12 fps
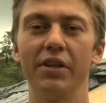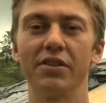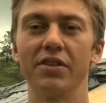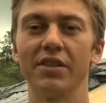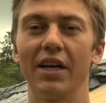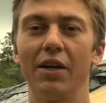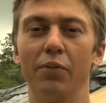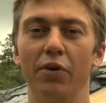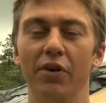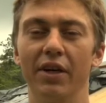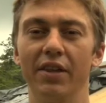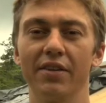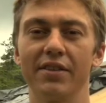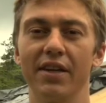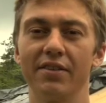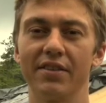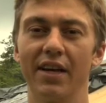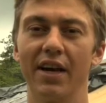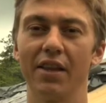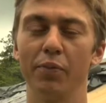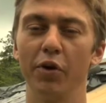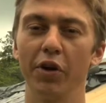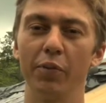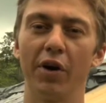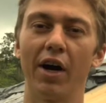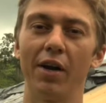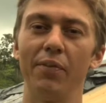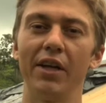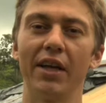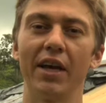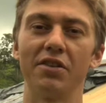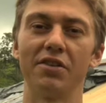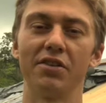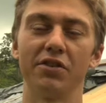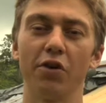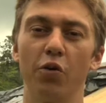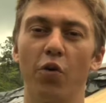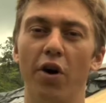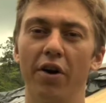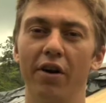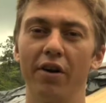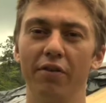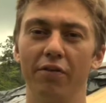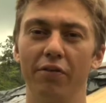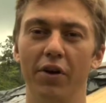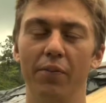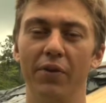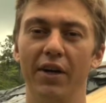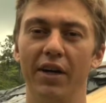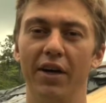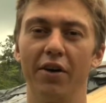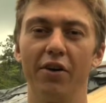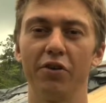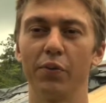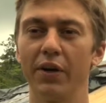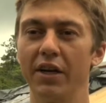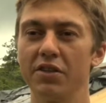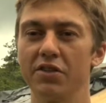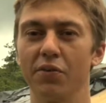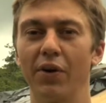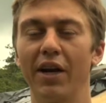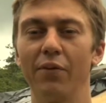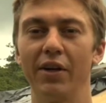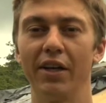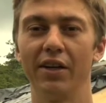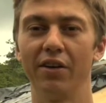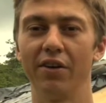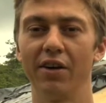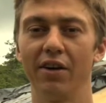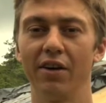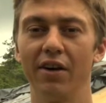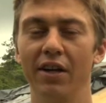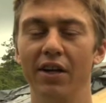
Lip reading: sustainable in the sense that the building behind me catches its own water from the 120 inches of rain we get a year here,